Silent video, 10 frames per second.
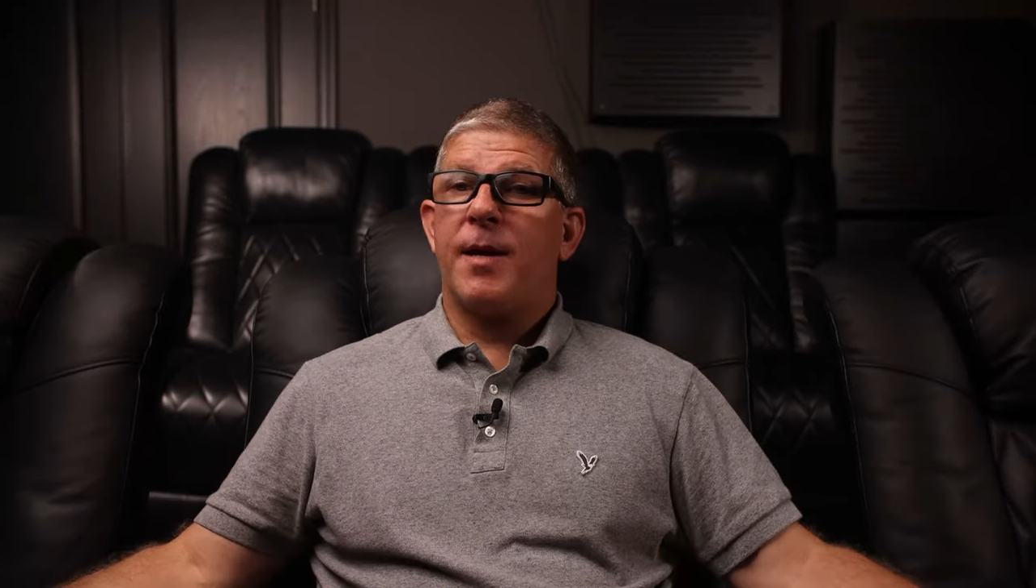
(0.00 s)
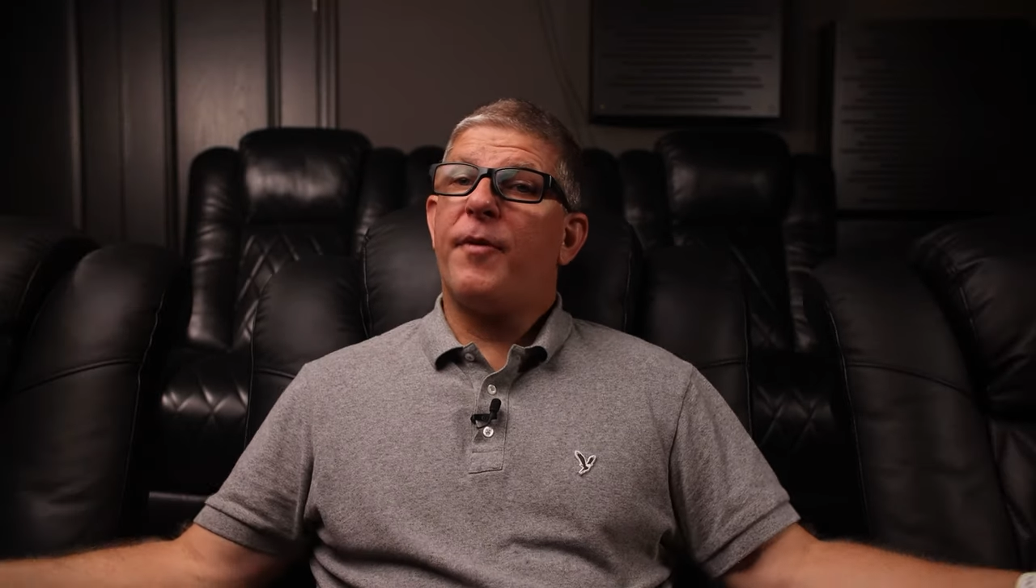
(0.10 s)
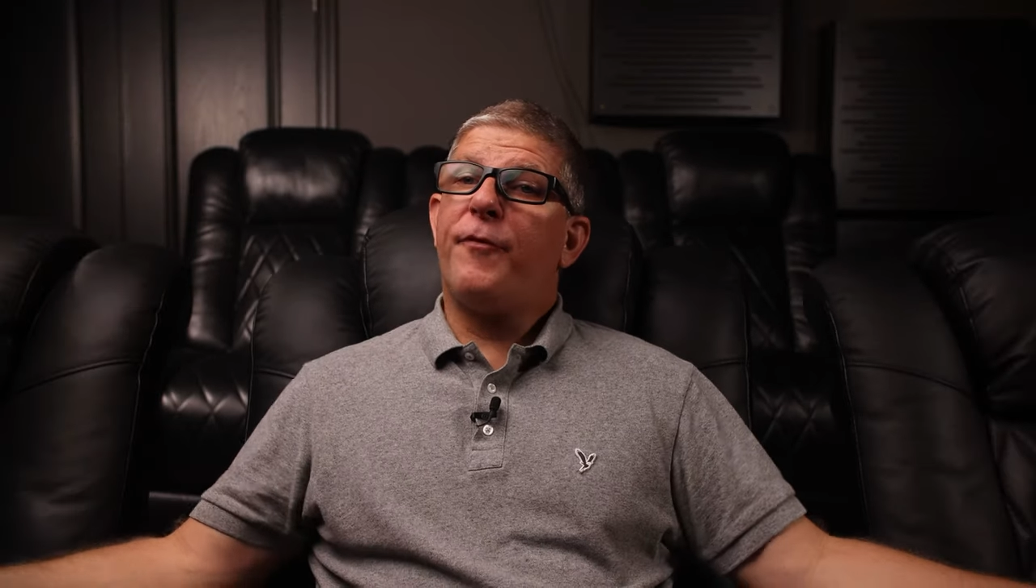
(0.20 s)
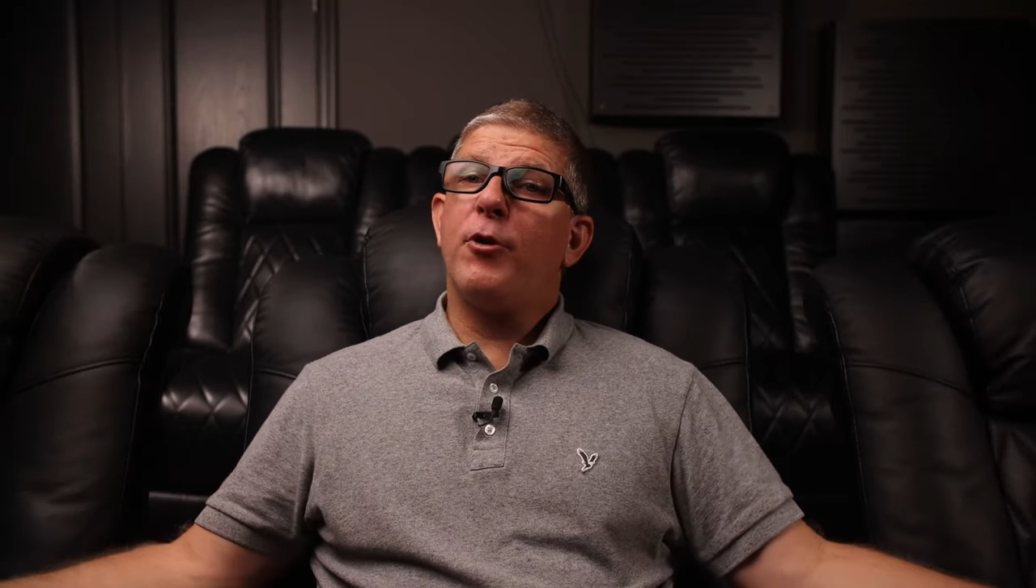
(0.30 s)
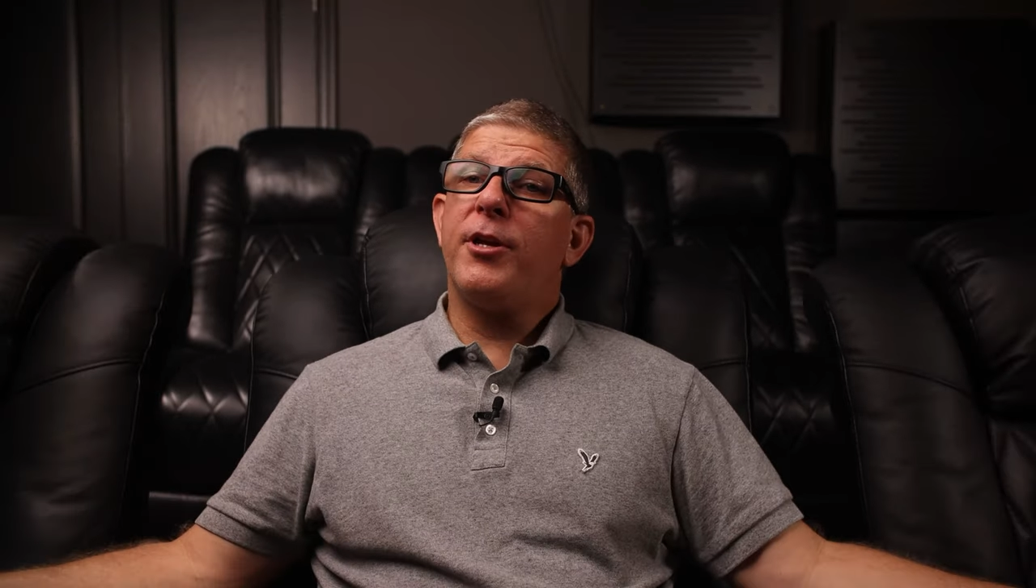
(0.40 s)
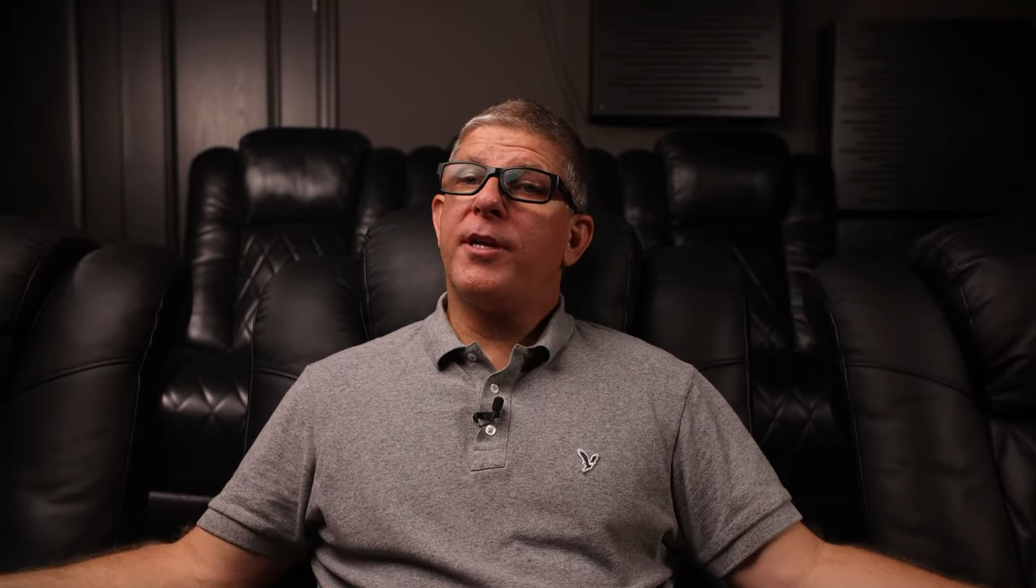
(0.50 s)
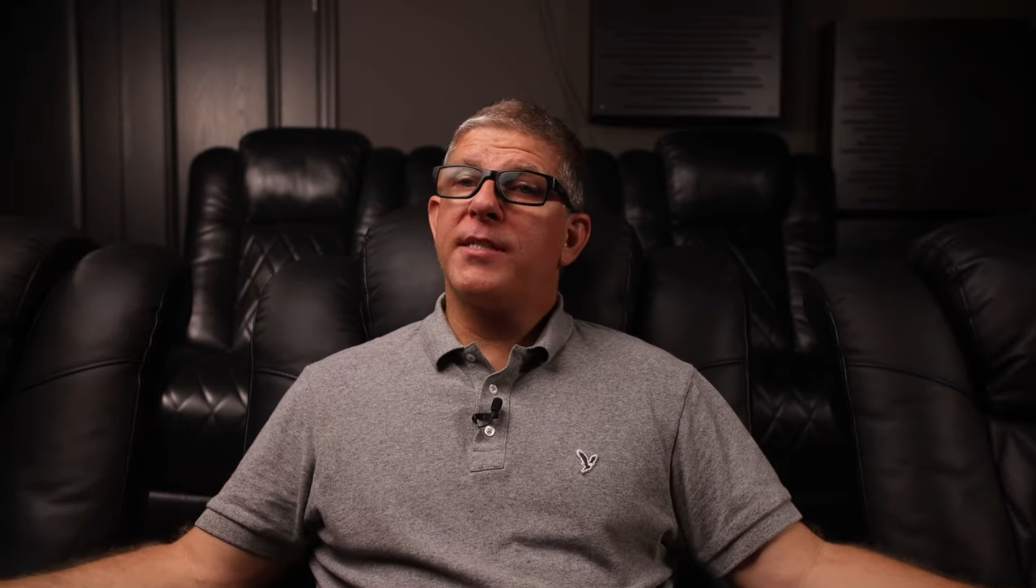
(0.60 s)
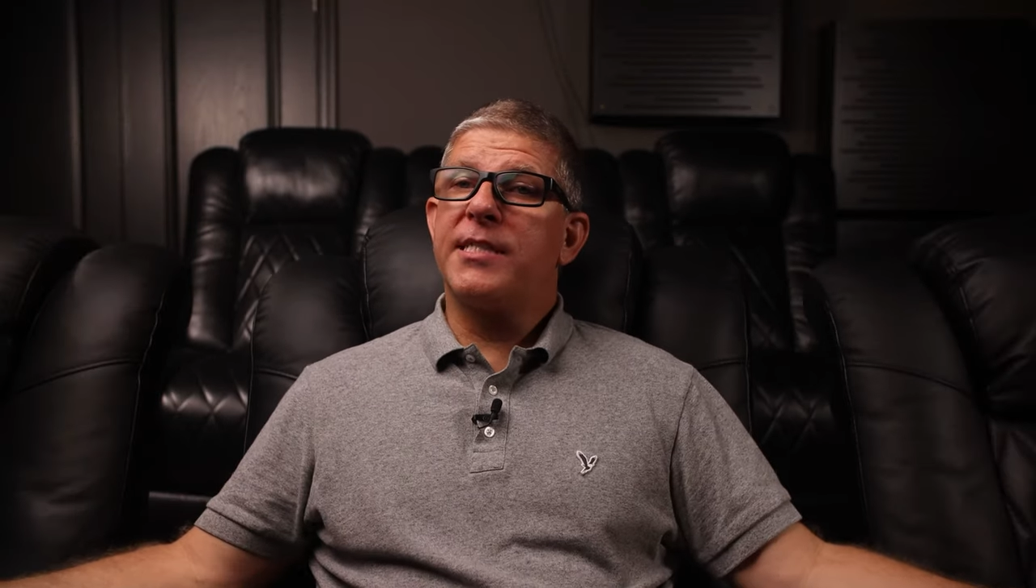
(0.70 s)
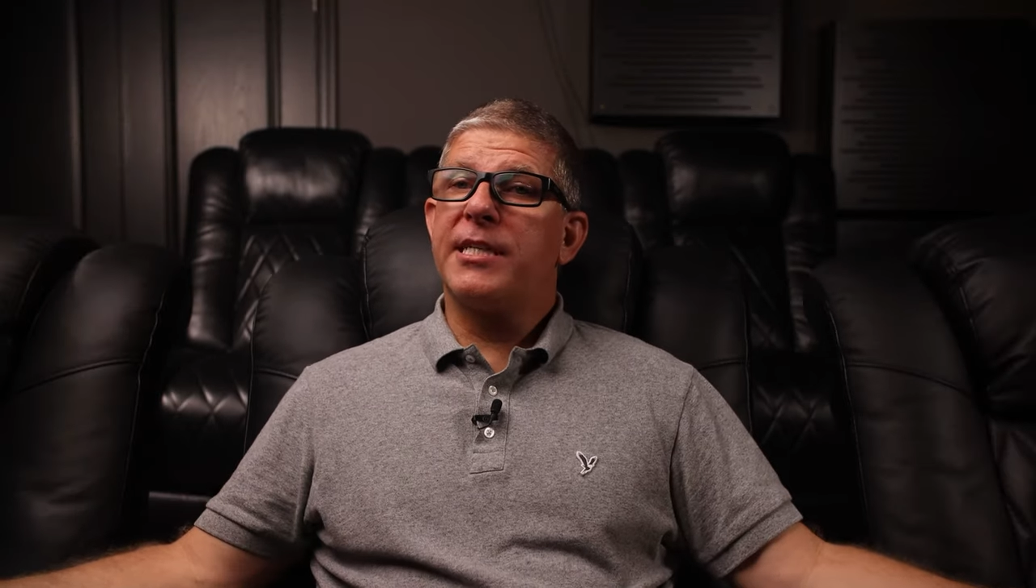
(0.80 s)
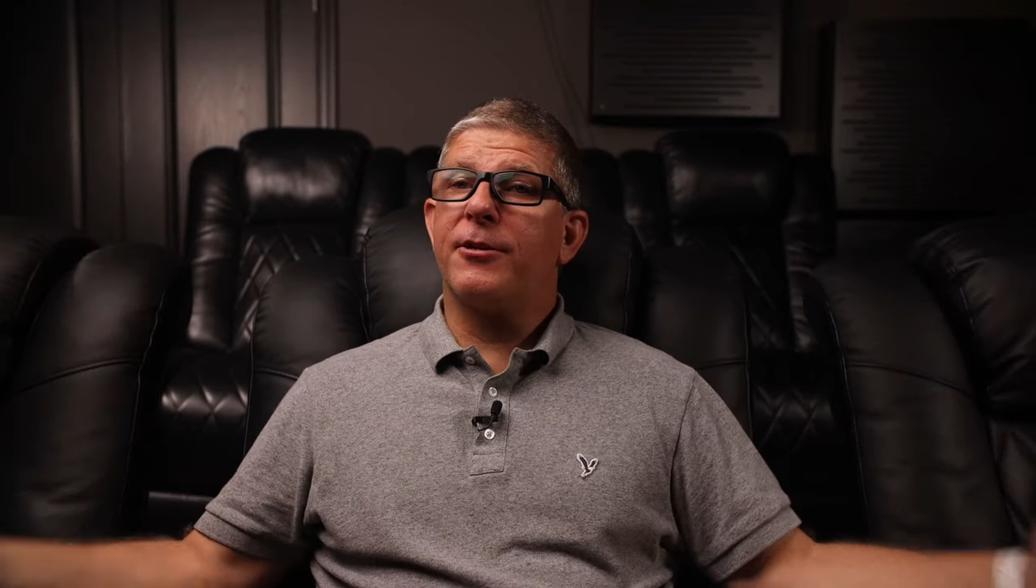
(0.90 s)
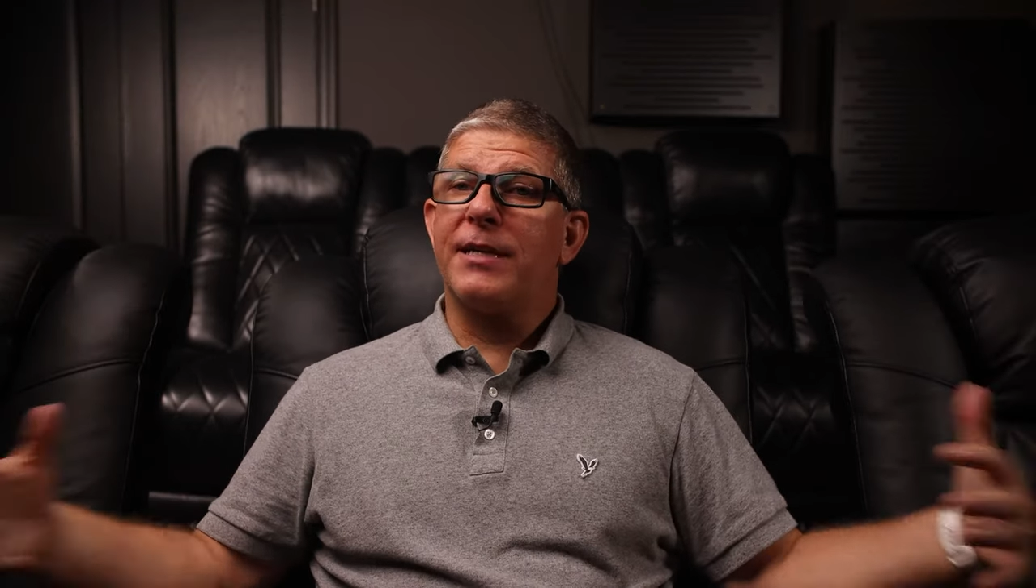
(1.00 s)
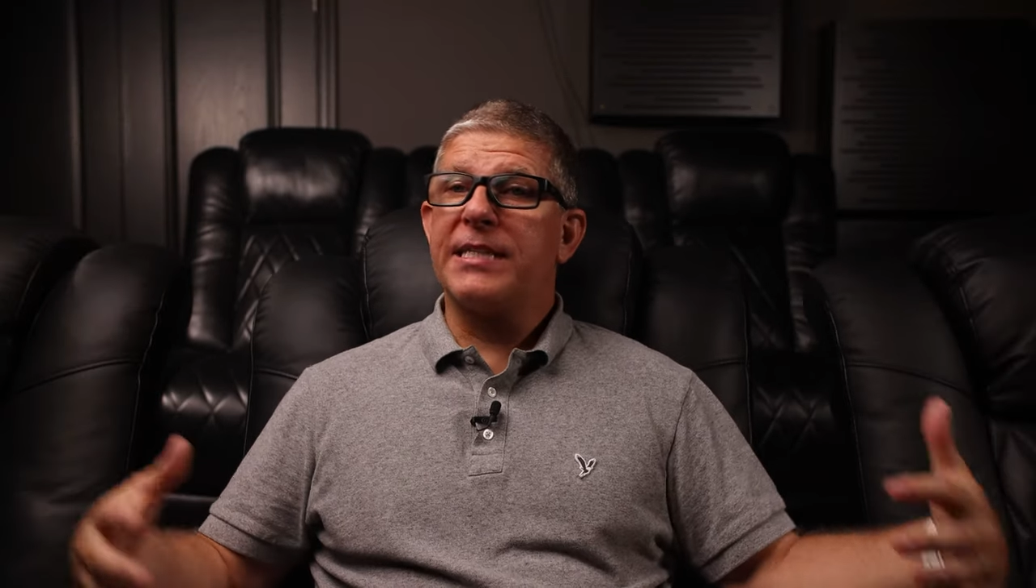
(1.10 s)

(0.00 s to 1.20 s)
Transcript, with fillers: Now, before you consider